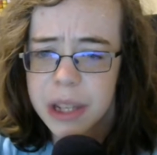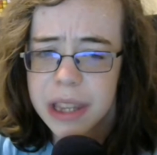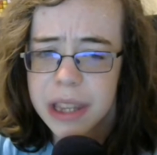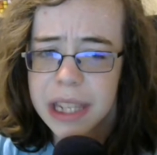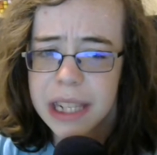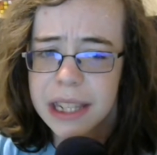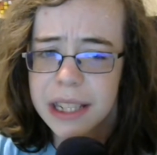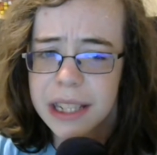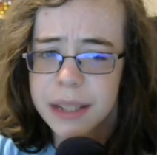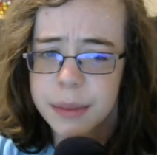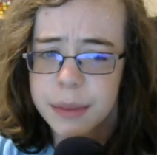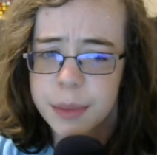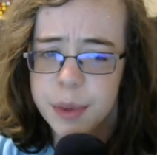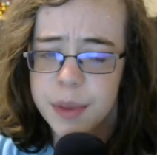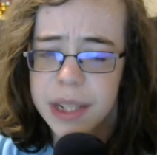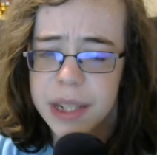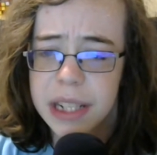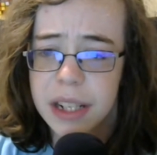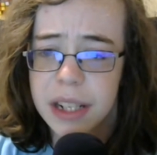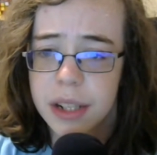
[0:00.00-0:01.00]
thing this movie
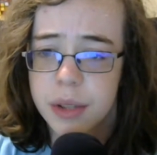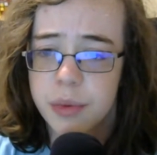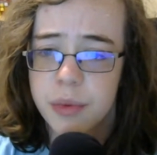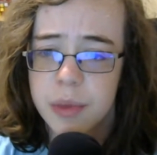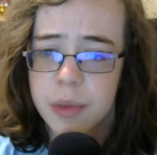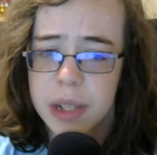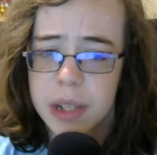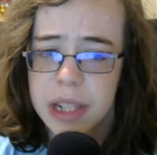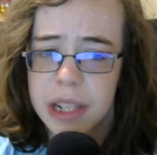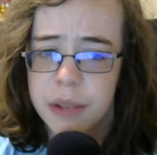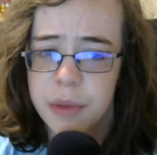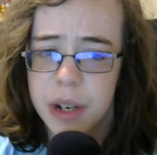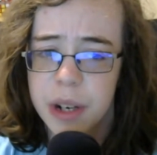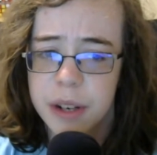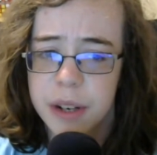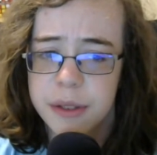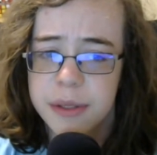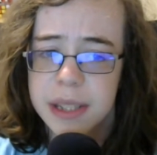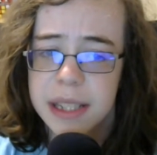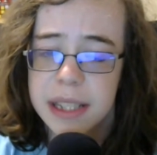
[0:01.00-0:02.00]
does really
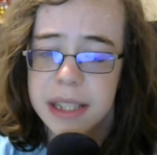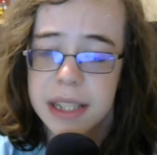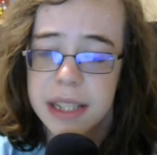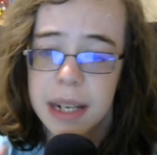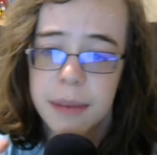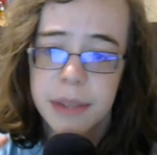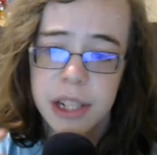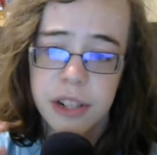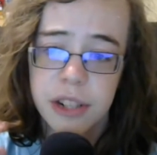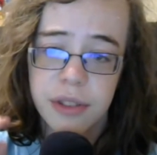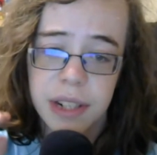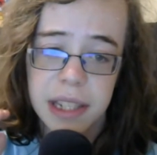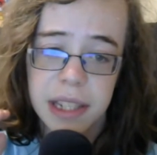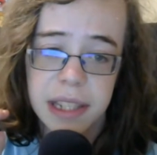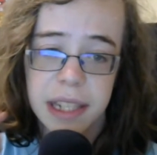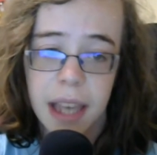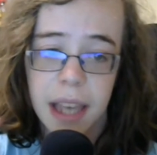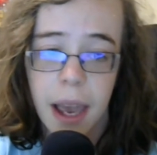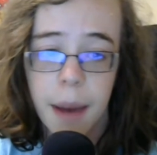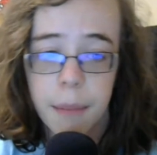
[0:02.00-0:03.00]
well is demonstrate
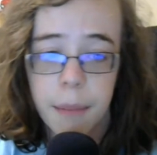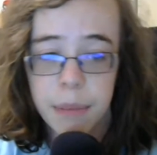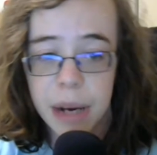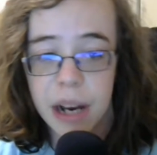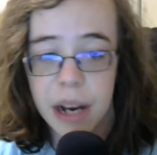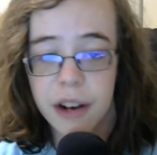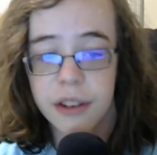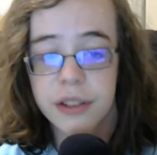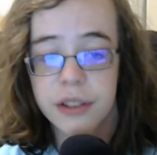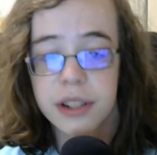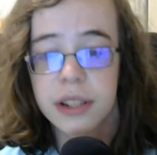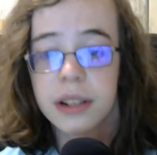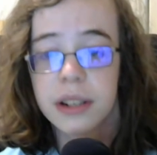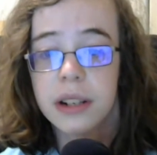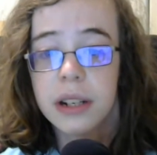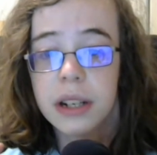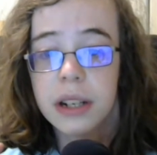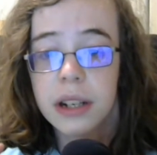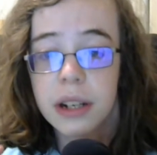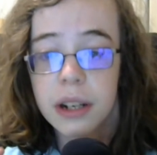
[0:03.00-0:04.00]
the Empire's
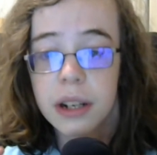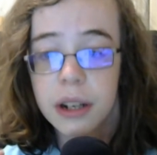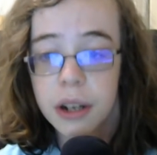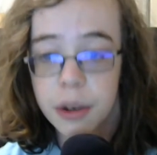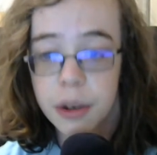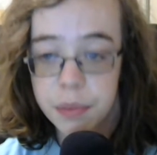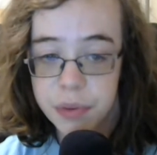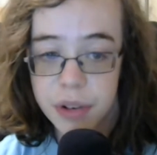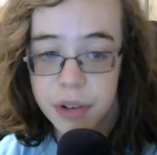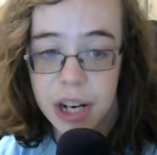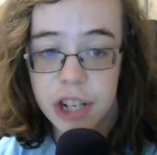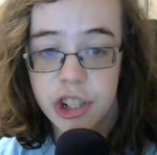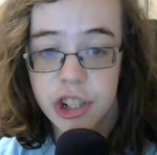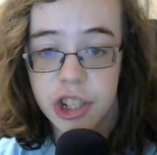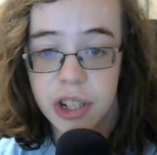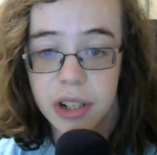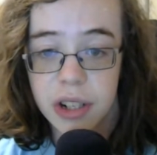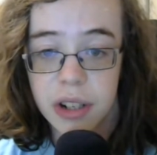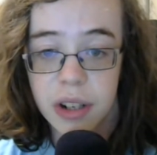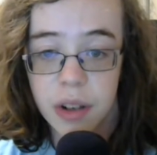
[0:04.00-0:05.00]

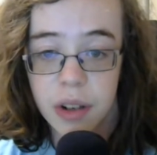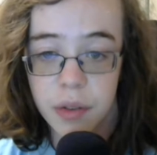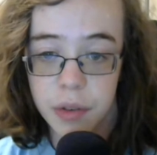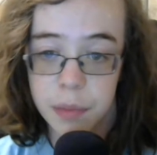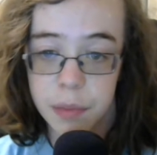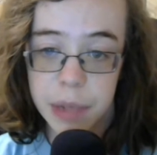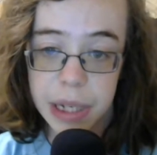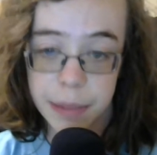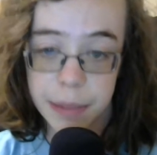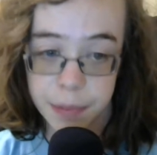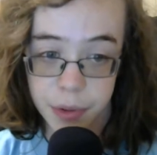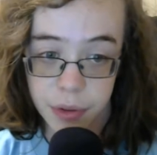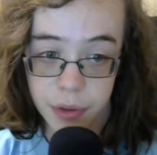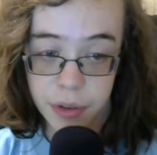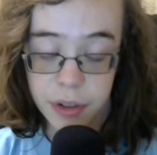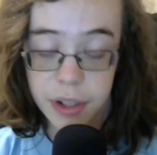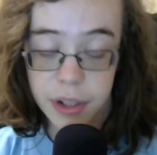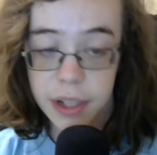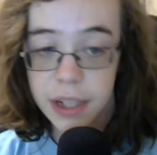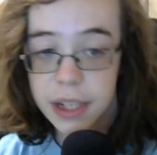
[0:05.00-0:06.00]
oppression of the people.
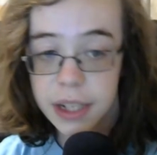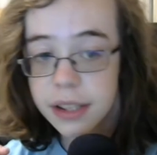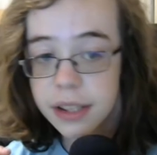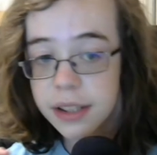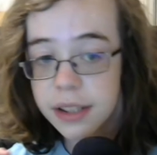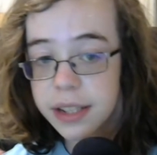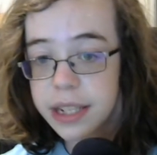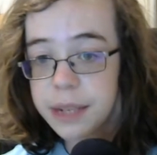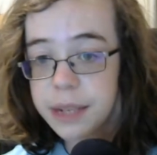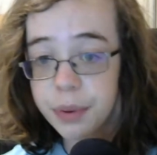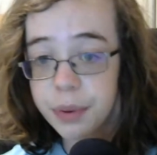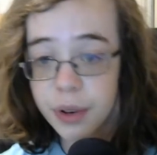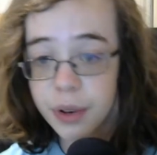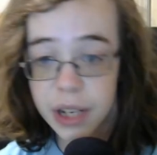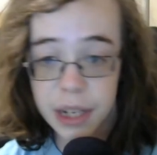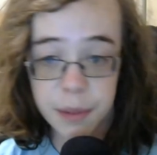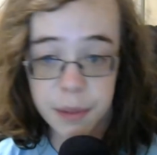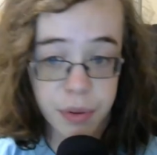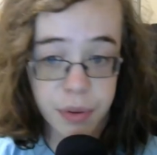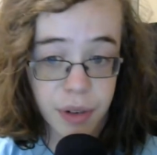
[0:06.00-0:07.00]
You see plenty
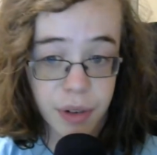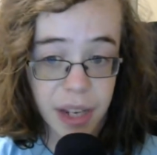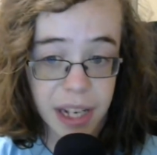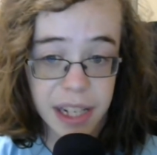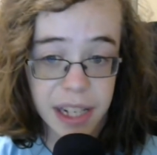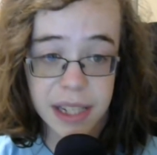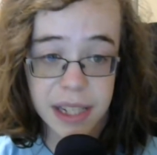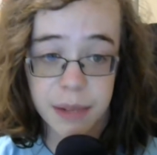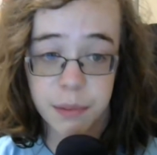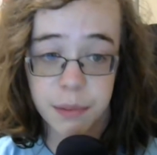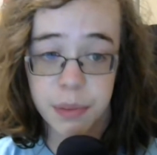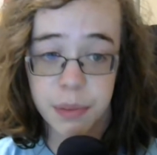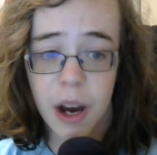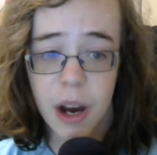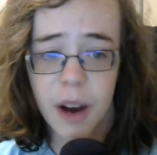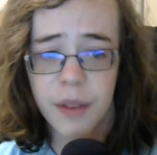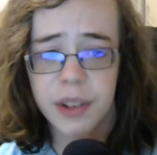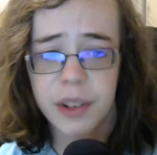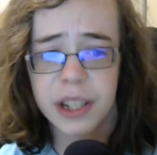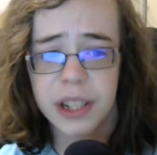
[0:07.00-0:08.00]
of planets in
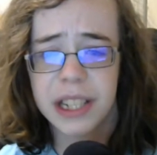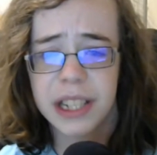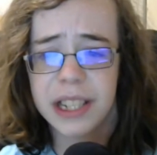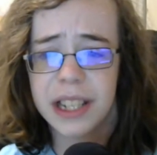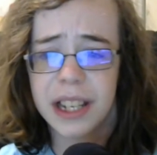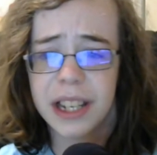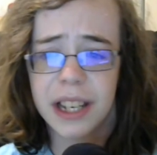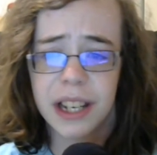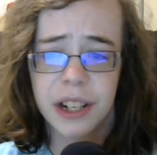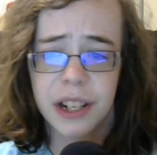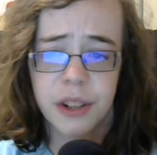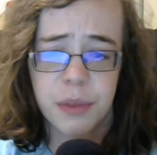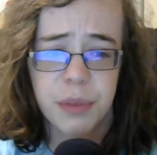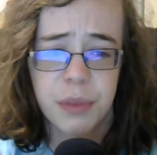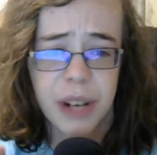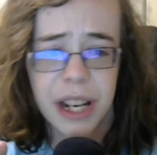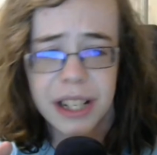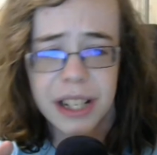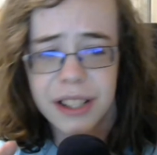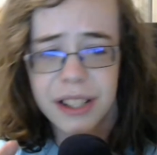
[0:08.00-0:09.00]
poverty, and you're
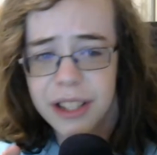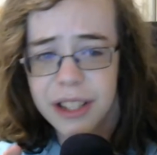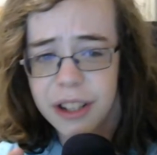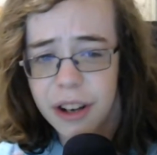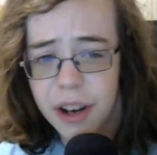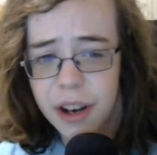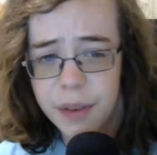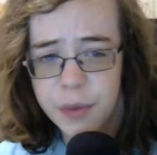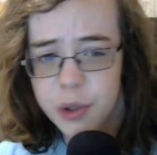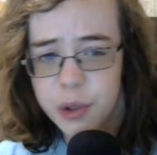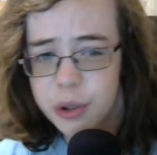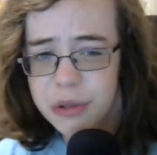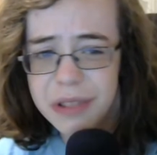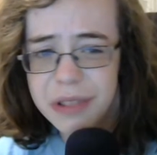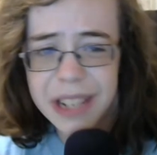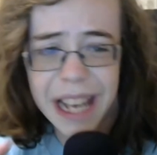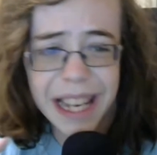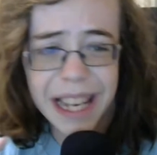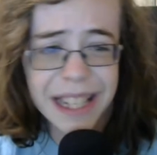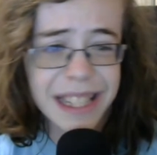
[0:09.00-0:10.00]
brought to the awful
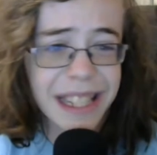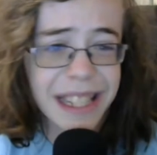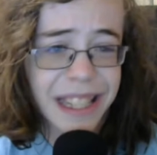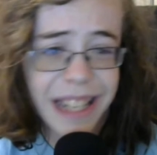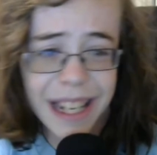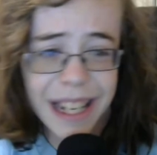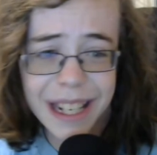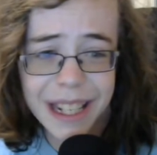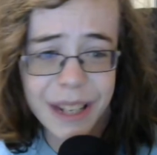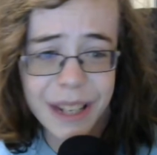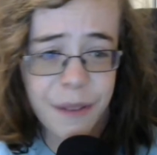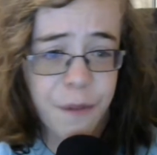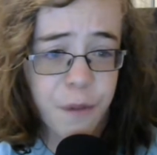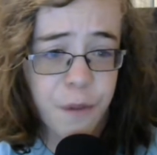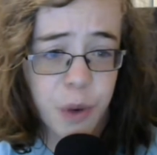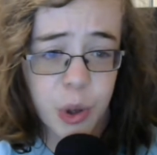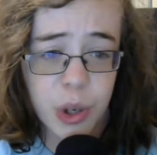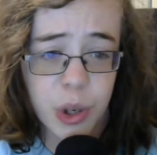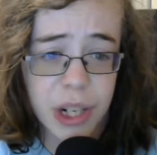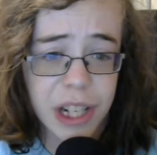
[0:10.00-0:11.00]

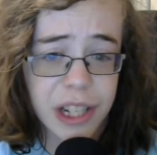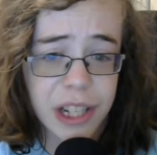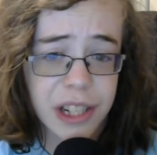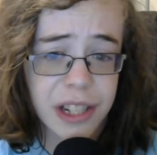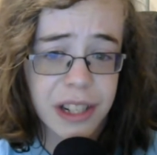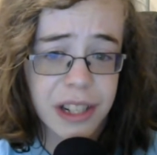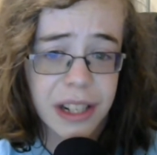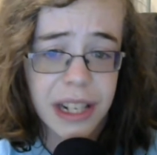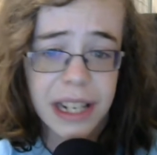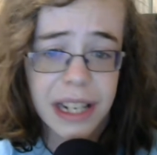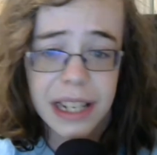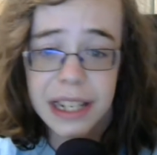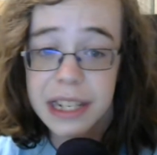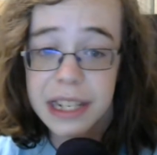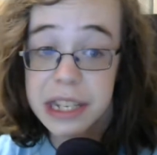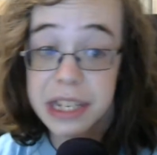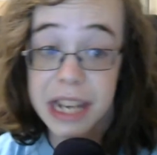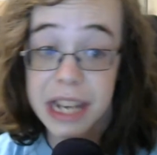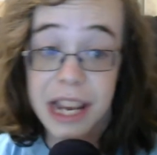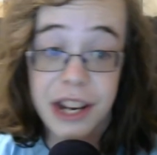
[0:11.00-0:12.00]
1984-ish
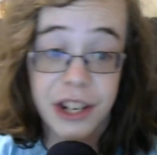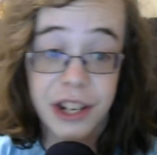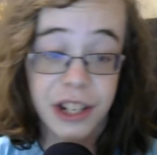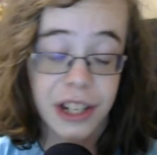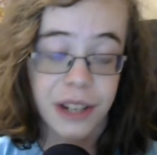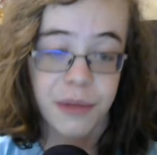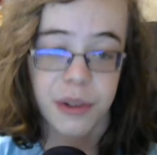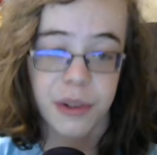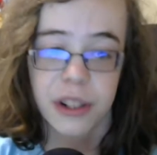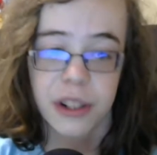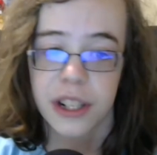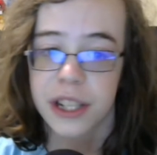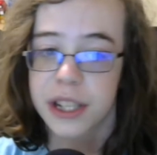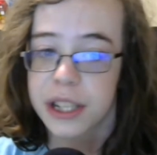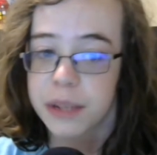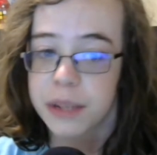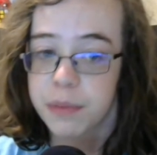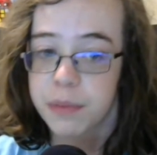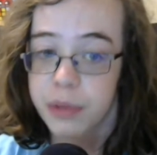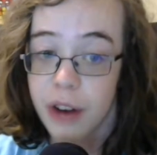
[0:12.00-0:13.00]
station where
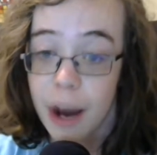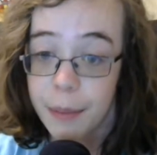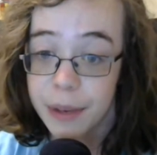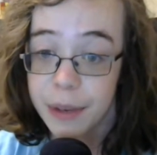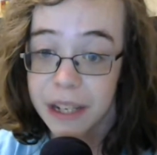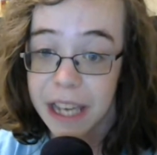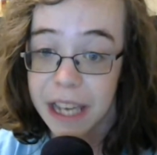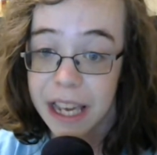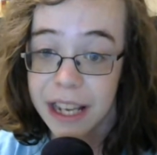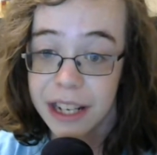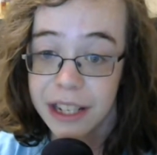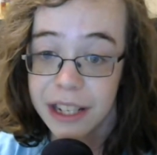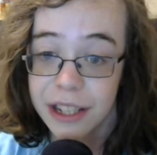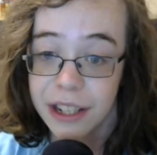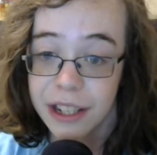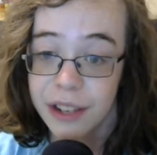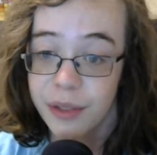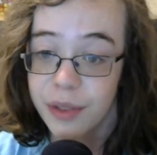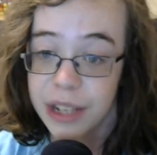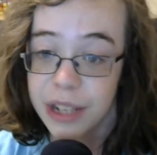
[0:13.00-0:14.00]
this
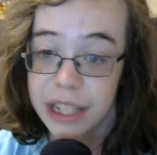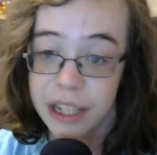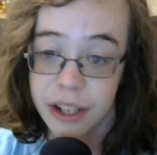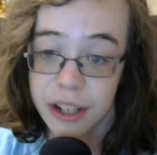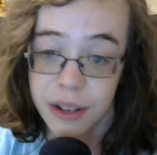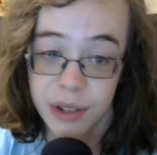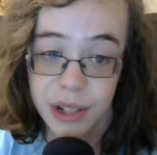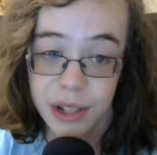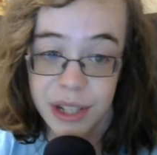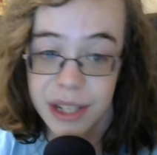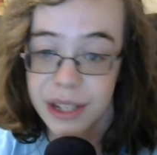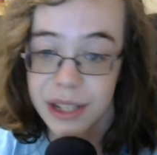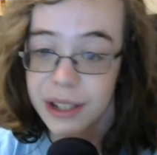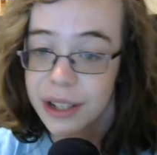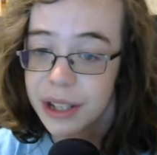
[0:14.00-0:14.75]
propaganda video is